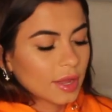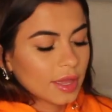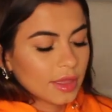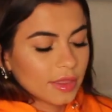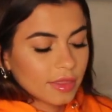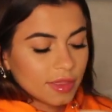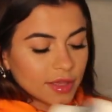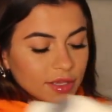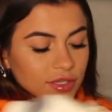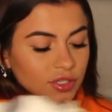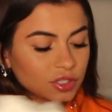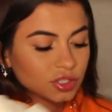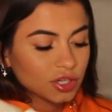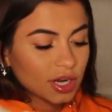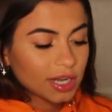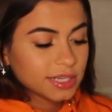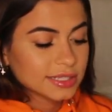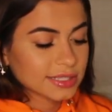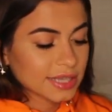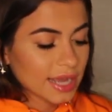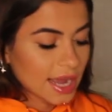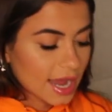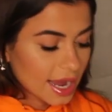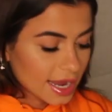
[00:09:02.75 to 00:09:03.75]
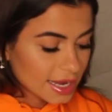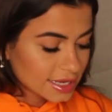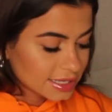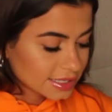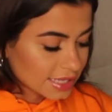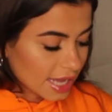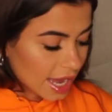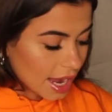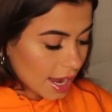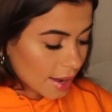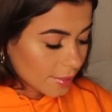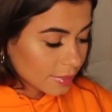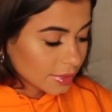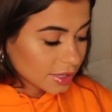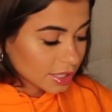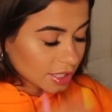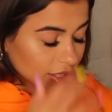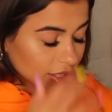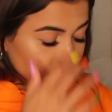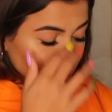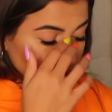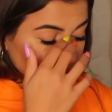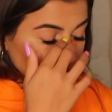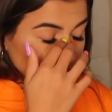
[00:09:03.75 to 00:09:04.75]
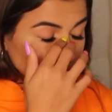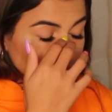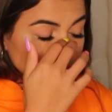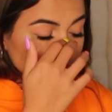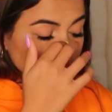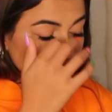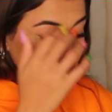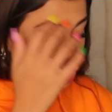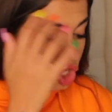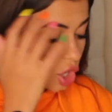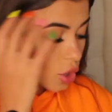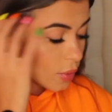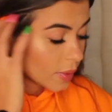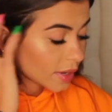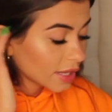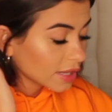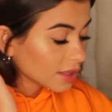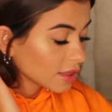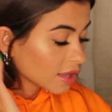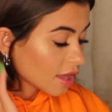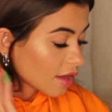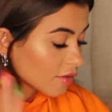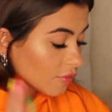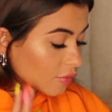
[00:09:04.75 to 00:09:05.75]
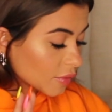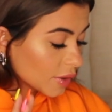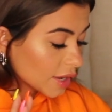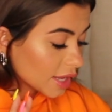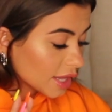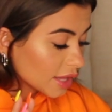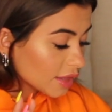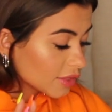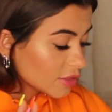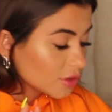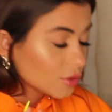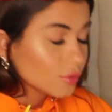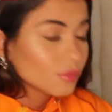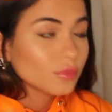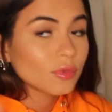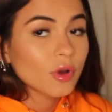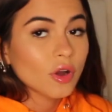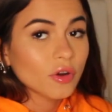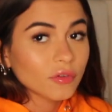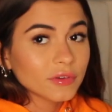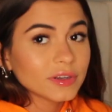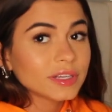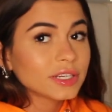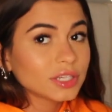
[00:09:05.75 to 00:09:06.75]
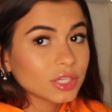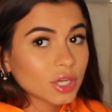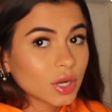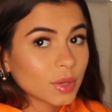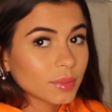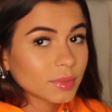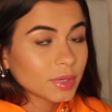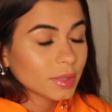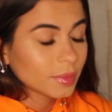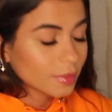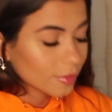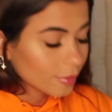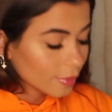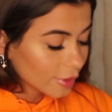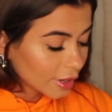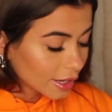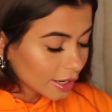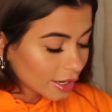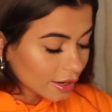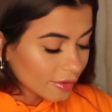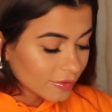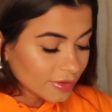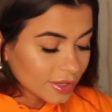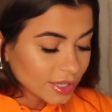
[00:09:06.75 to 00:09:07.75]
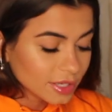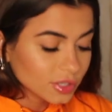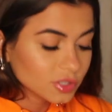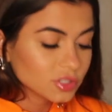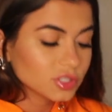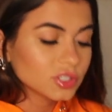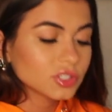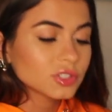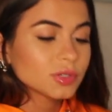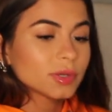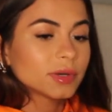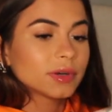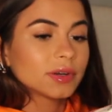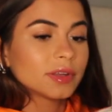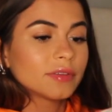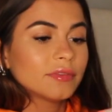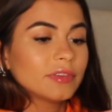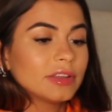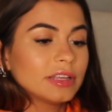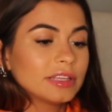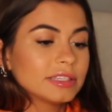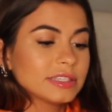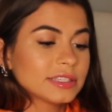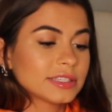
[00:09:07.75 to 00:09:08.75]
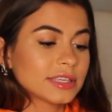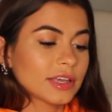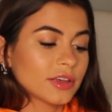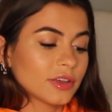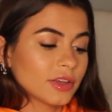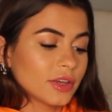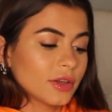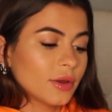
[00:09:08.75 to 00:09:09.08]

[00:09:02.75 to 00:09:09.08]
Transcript: Okay, this dress, guys, I'm literally so in love with. You already know I'm gonna be bringing it on vacation, so I don't even need to tell